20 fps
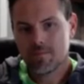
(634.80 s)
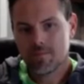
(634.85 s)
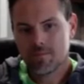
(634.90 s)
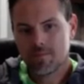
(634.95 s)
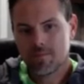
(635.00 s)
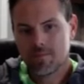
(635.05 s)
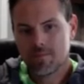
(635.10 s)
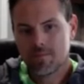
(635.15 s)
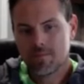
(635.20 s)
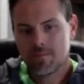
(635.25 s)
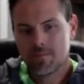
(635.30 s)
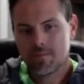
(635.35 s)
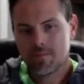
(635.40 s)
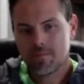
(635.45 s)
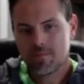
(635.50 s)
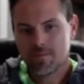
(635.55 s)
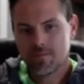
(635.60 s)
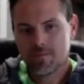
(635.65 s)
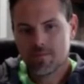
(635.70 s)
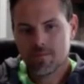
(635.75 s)

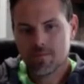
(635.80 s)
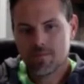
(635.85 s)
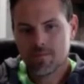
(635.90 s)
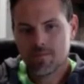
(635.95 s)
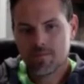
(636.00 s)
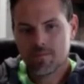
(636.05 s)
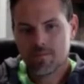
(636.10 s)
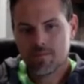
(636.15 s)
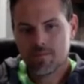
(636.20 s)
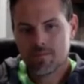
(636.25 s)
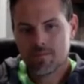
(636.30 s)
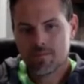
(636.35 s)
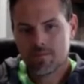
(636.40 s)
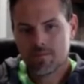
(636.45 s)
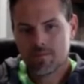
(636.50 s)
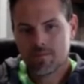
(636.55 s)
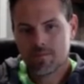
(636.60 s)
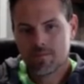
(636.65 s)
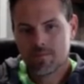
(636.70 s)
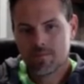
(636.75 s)

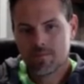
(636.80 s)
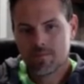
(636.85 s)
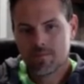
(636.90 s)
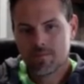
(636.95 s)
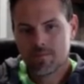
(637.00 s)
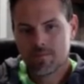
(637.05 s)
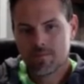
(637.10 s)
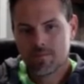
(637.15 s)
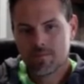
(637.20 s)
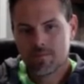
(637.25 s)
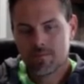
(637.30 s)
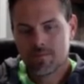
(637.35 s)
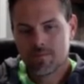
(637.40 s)
This person isn't speaking.